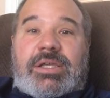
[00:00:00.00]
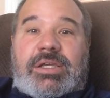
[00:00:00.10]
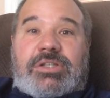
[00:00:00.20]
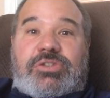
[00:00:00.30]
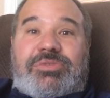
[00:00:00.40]

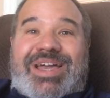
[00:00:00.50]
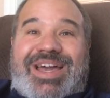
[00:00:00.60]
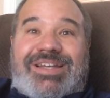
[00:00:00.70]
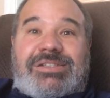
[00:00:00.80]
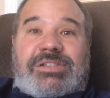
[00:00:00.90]
is you
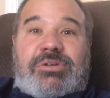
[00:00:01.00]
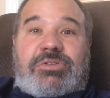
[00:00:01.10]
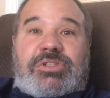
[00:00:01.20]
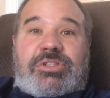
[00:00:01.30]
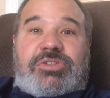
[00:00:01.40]
add a zero
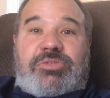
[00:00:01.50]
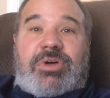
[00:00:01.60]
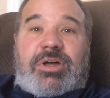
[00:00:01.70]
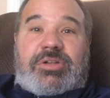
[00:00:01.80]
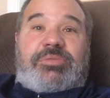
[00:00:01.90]
to the
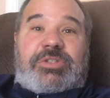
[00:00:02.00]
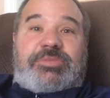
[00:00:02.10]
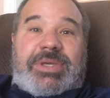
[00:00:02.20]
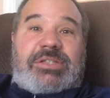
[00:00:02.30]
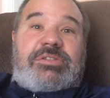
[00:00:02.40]
200, which
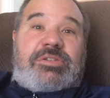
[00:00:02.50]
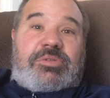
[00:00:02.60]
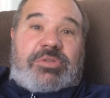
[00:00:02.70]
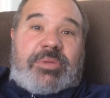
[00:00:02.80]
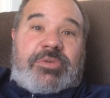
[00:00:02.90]
makes the
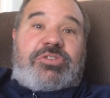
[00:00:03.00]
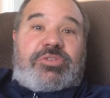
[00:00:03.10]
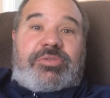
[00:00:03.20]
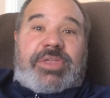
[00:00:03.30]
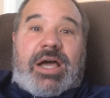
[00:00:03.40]
number
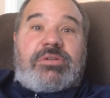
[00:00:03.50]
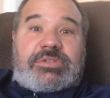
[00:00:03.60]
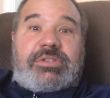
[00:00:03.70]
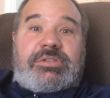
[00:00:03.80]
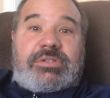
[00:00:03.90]

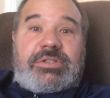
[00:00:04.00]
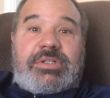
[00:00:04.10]
2,000,